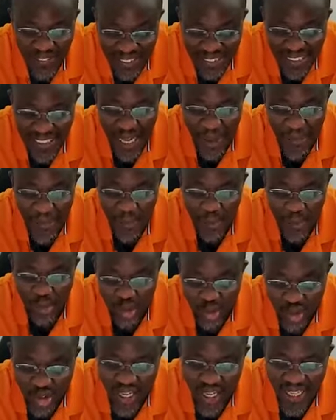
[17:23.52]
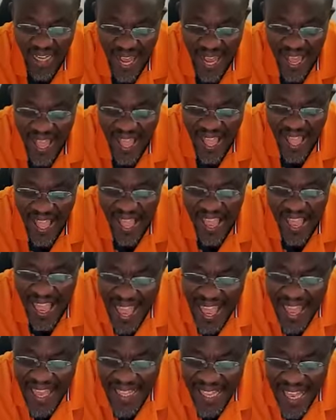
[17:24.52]
disciples together
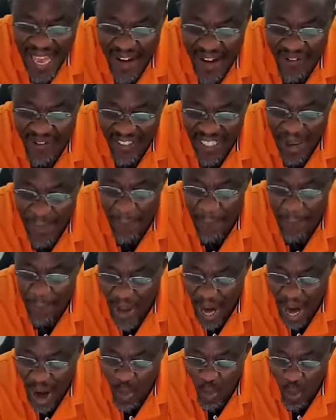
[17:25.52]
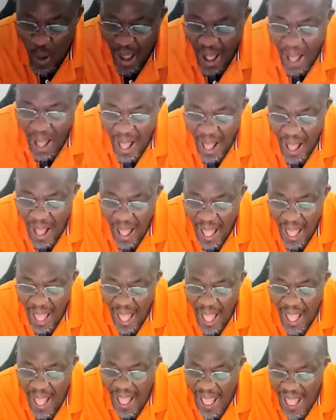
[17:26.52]
and gave them power
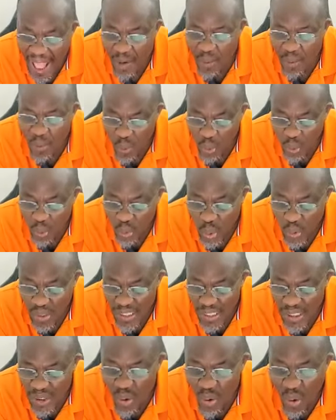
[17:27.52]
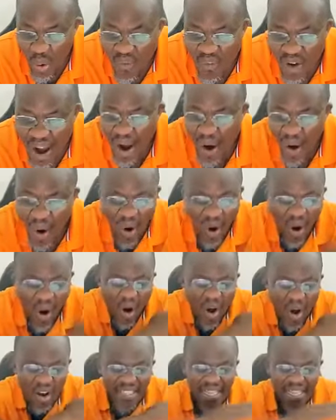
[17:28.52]
and authority over all